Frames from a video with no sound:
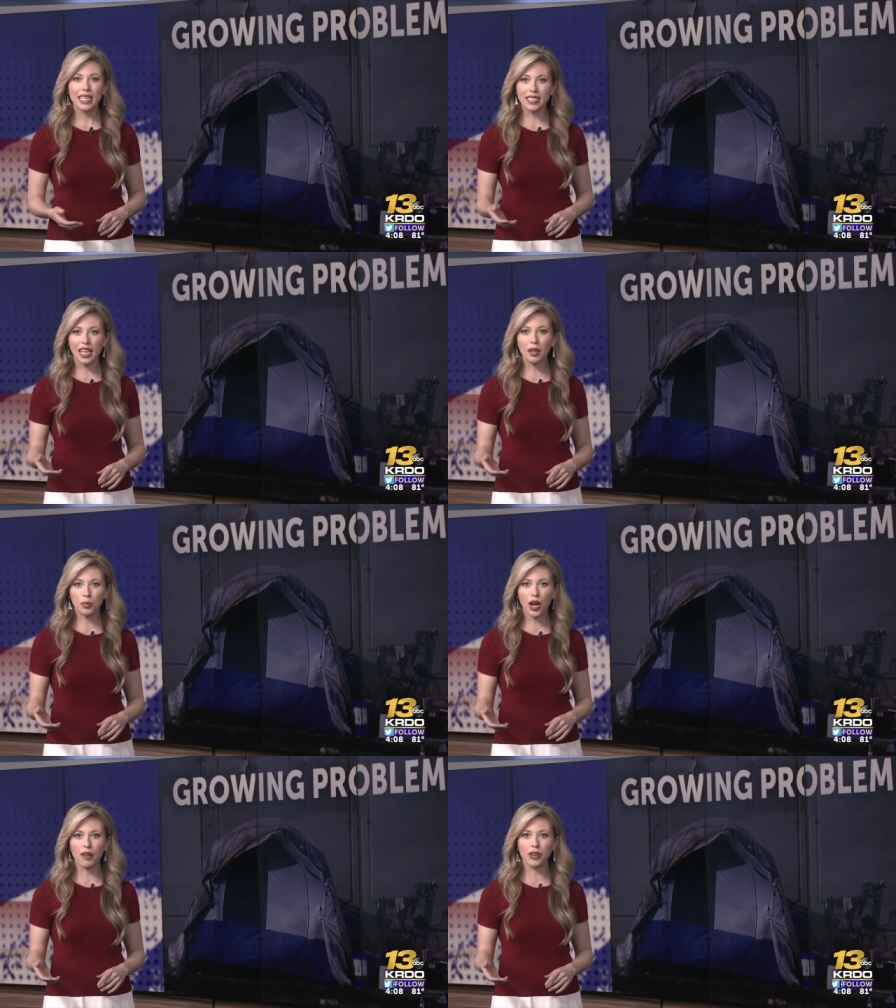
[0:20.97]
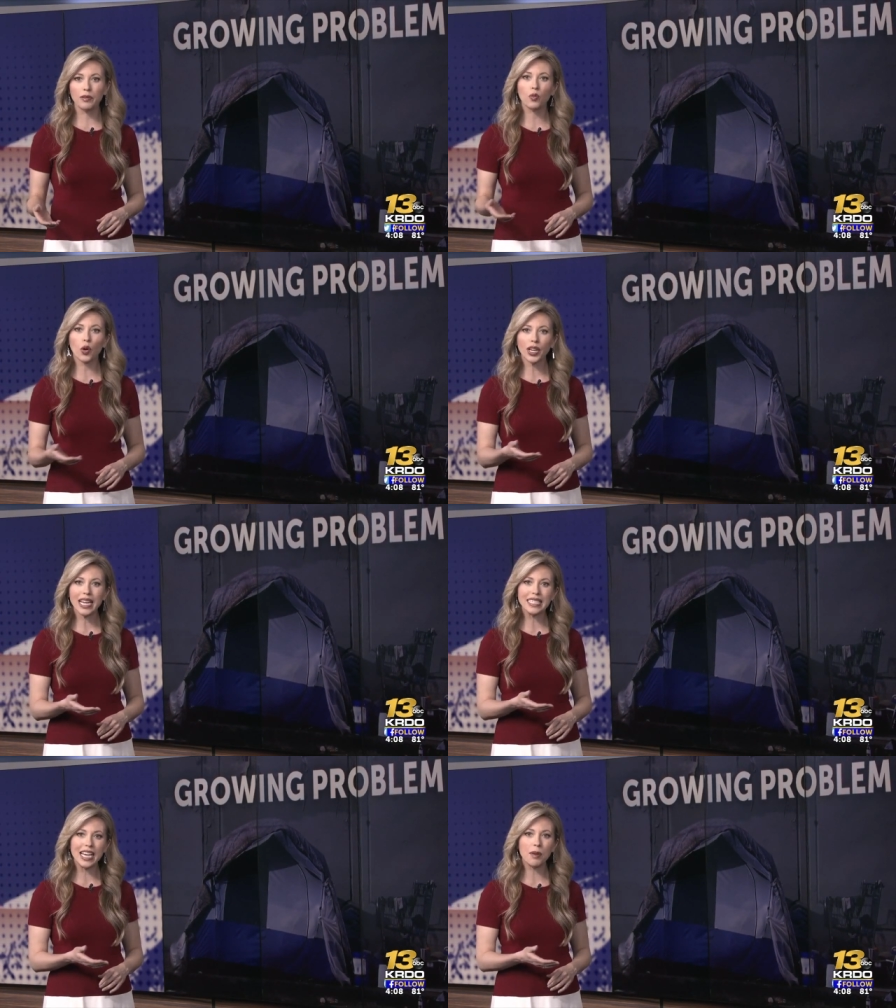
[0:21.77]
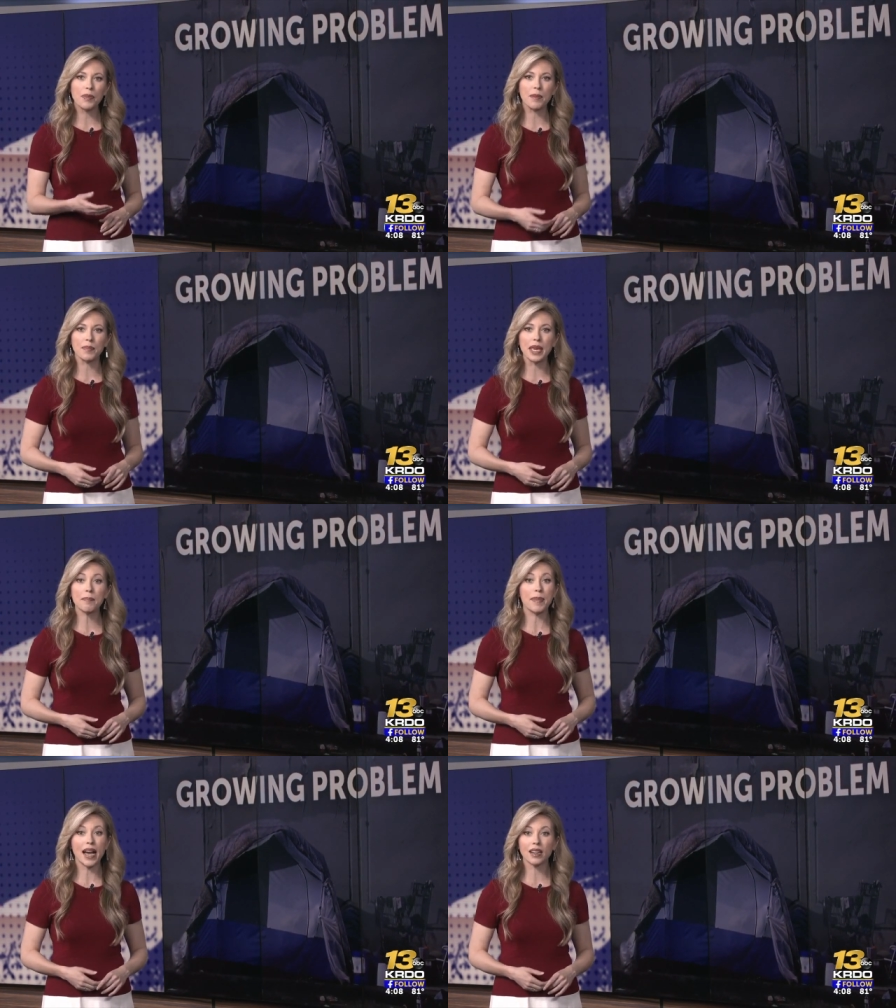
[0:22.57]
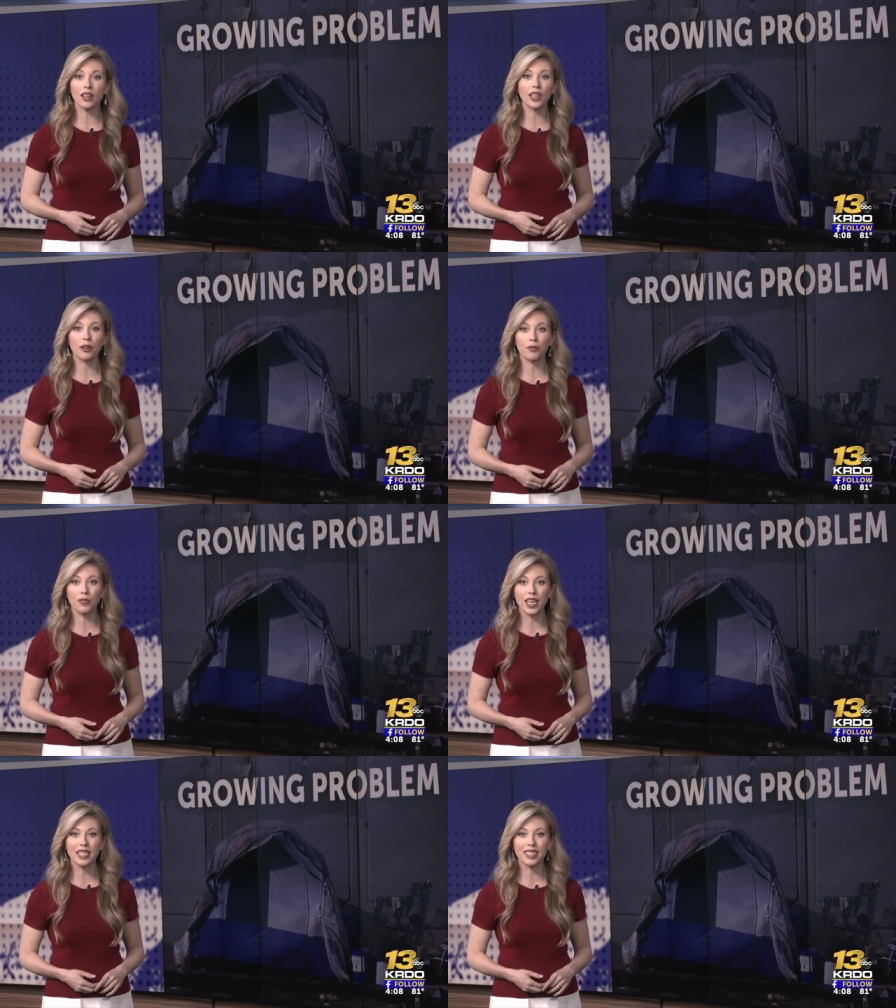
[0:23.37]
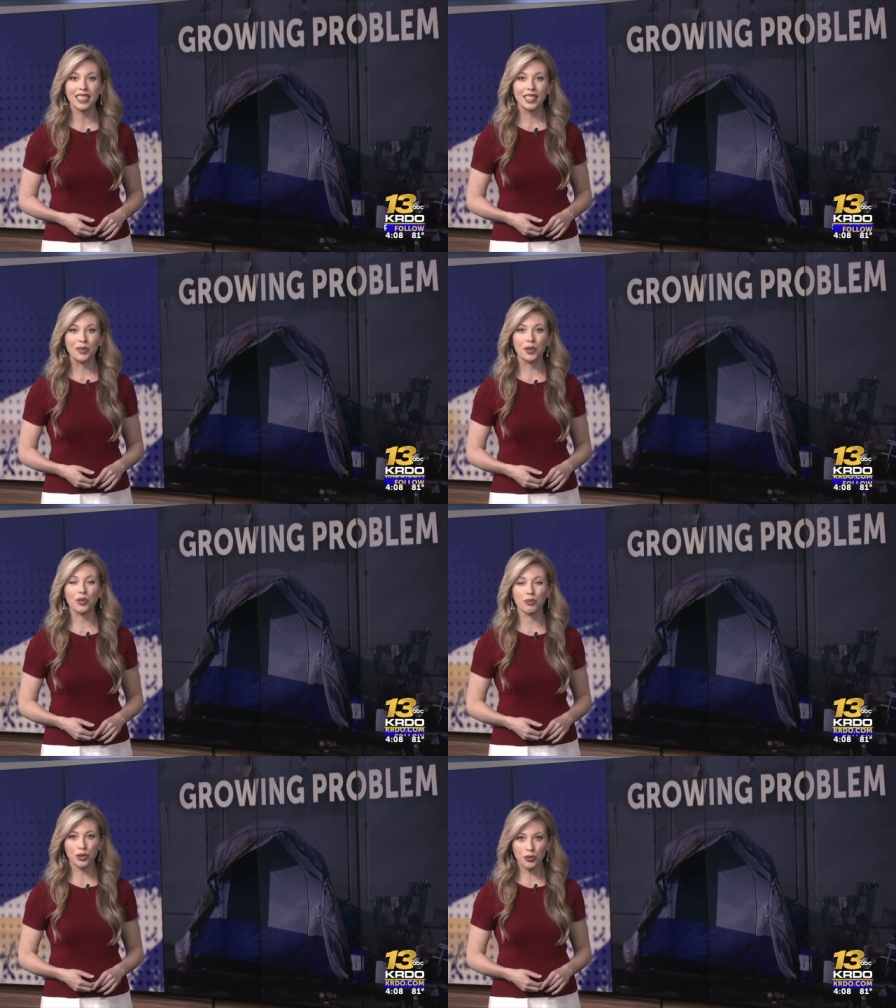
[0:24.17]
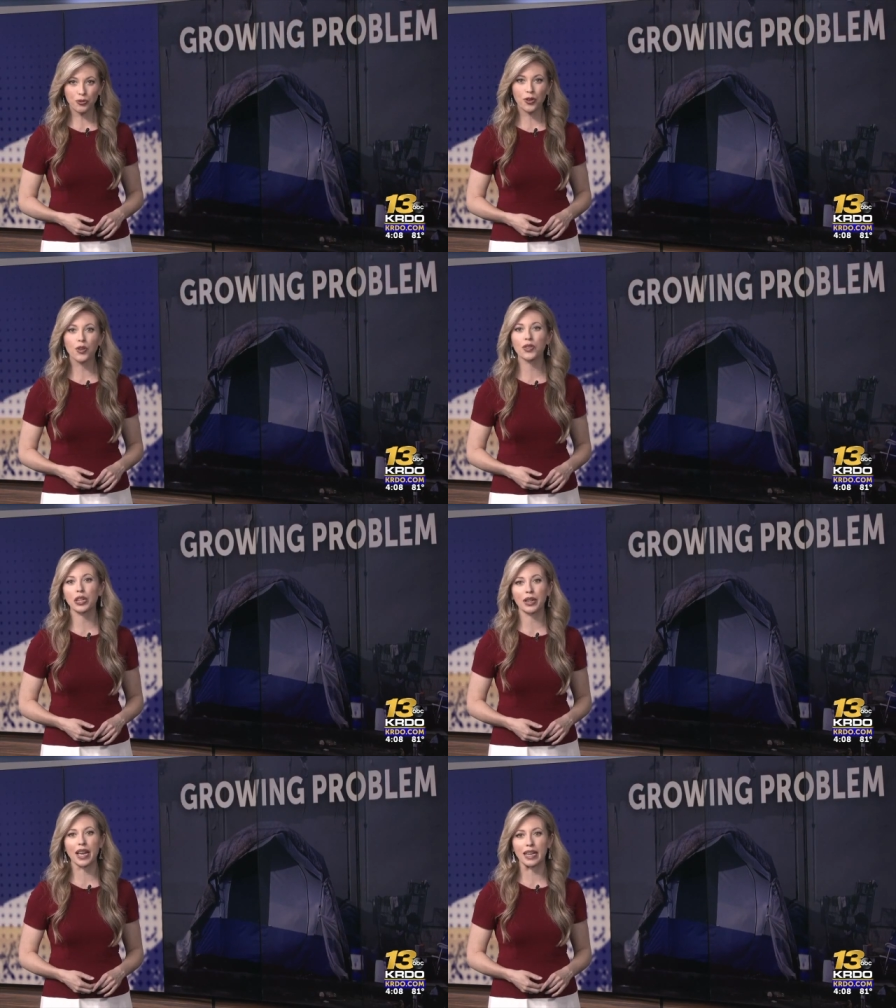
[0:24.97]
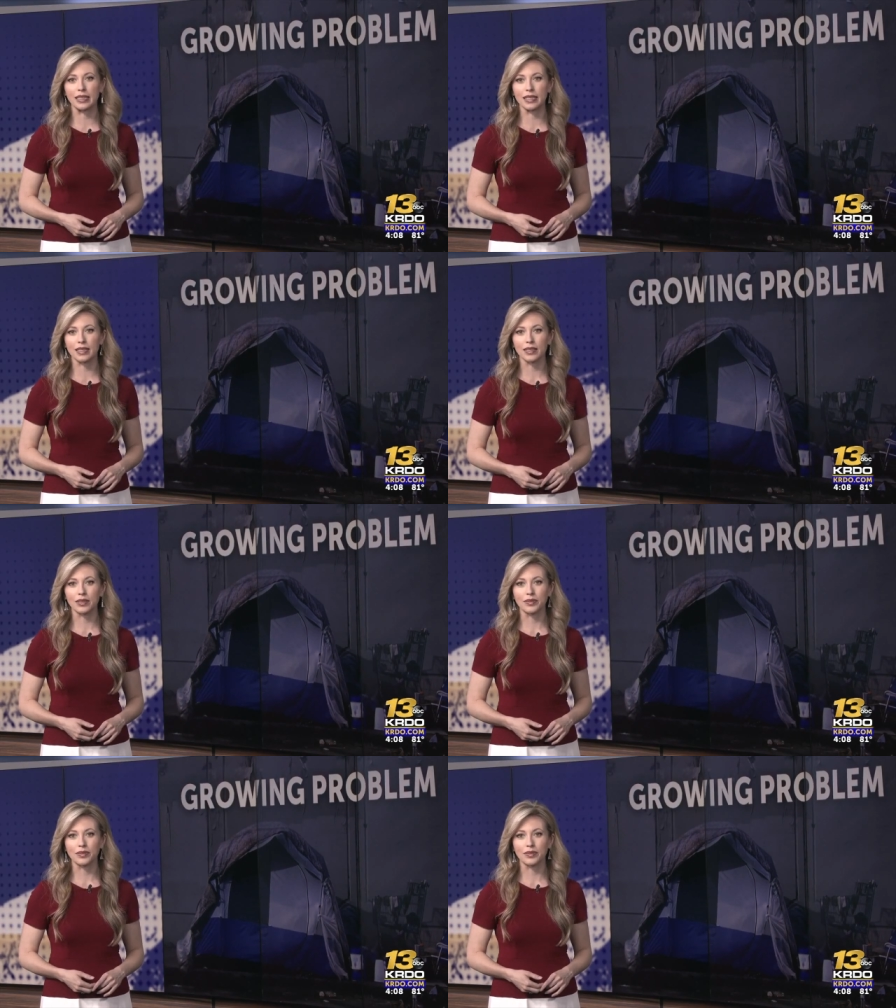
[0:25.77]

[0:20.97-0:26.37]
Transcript: It's a nonprofit working to help them get back on their feet with a roof over their heads.